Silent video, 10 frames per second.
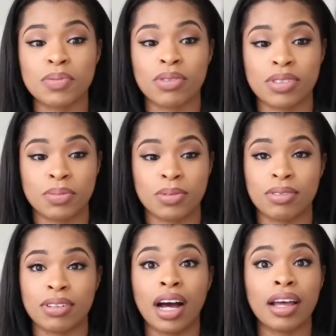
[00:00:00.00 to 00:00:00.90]

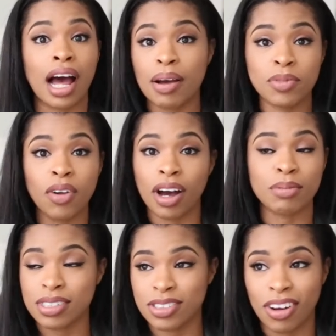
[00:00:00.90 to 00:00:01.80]
responsible. I, I'm not.
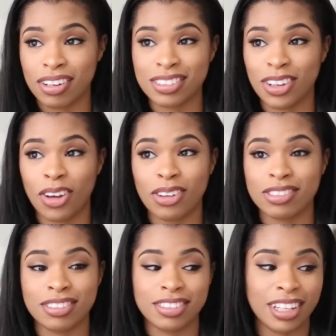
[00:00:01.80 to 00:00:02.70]
I'm just not. So
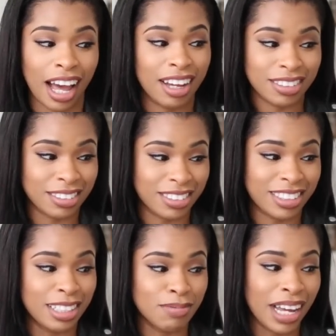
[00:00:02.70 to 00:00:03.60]
yeah,
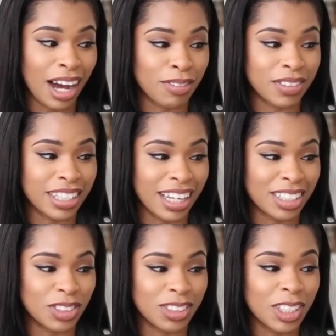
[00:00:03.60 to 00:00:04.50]
just leave me out of it.
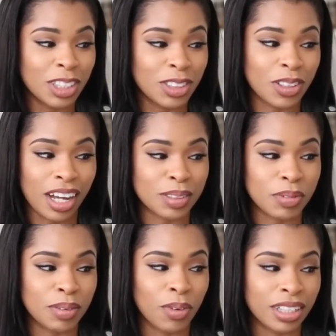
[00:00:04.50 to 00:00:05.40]
Yeah, just go and
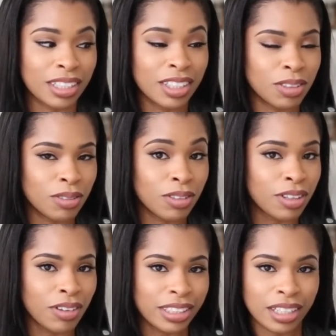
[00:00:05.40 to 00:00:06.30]
spend money. You
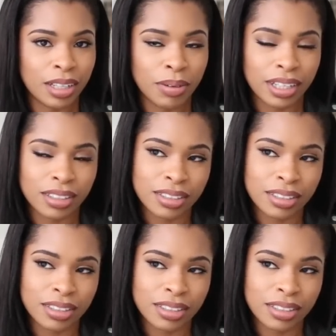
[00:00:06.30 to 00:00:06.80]
look great anyway.